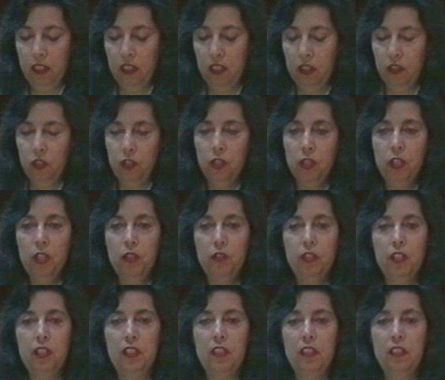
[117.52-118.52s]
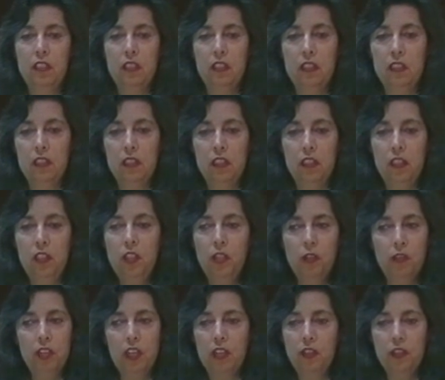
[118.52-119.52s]
Children
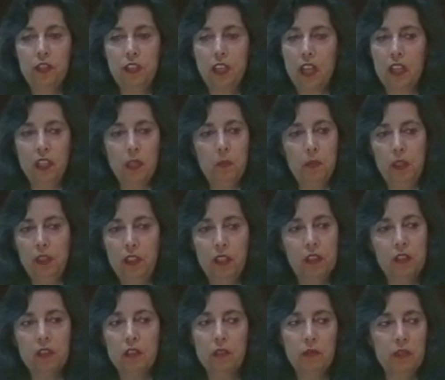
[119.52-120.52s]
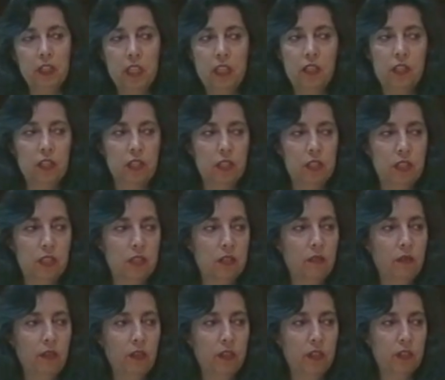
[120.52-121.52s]
don't understand the political reasons
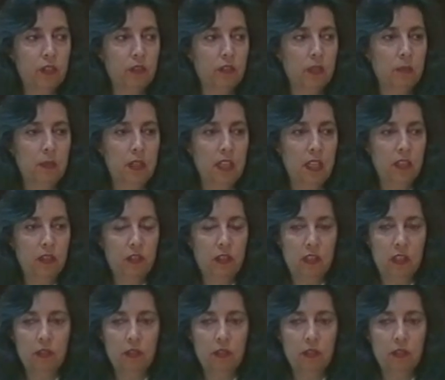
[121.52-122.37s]
for discrimination and